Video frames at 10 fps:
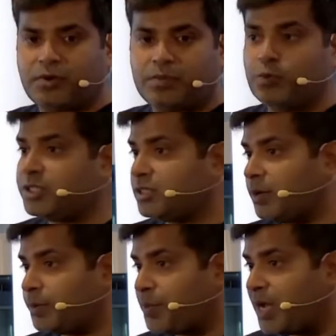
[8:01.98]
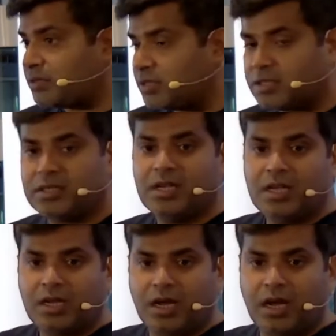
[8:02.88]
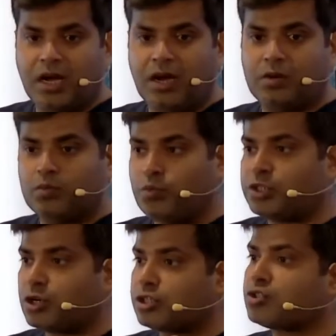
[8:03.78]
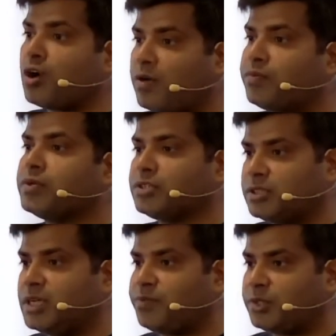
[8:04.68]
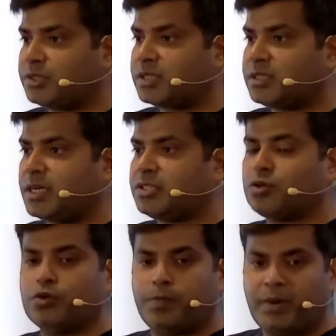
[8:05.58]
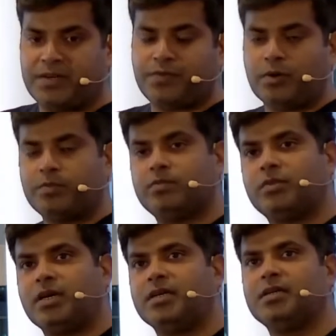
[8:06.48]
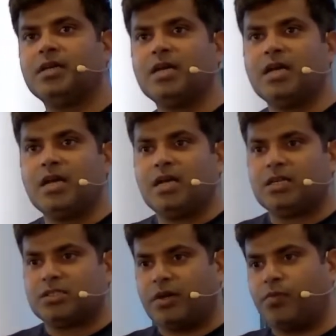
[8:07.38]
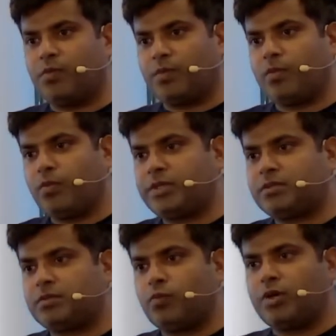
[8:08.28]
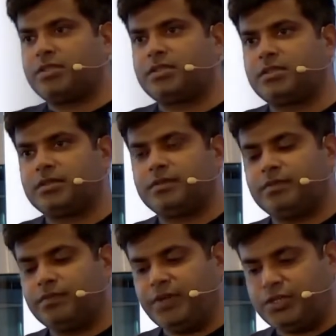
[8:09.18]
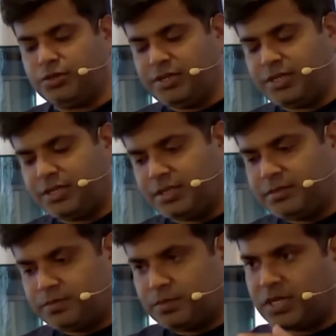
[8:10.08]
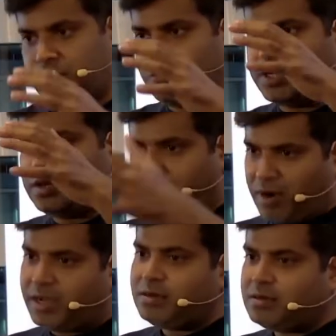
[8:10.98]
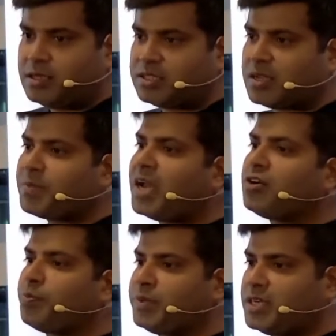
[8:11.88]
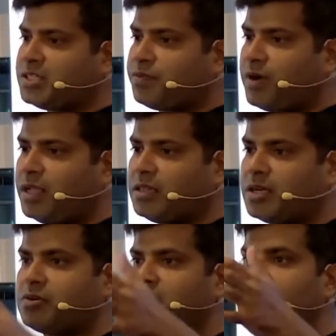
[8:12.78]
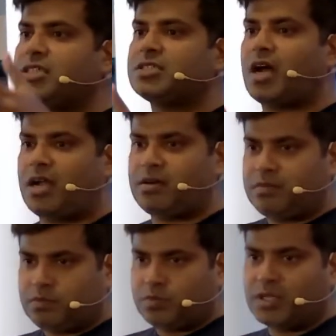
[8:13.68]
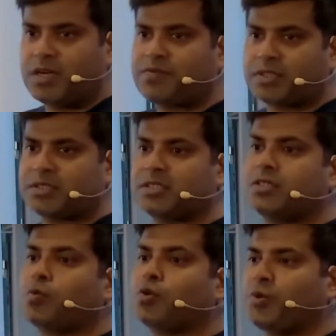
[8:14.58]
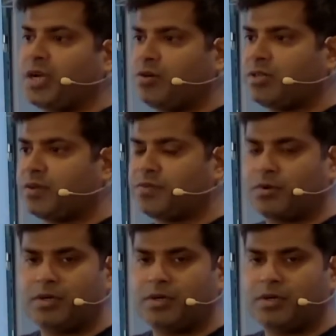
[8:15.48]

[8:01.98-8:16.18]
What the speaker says: which is our partner, which also offers infrastructure as code platform, right? So what we do here, that we define in some kind of text file that okay, these are the infrastructure what we are looking for,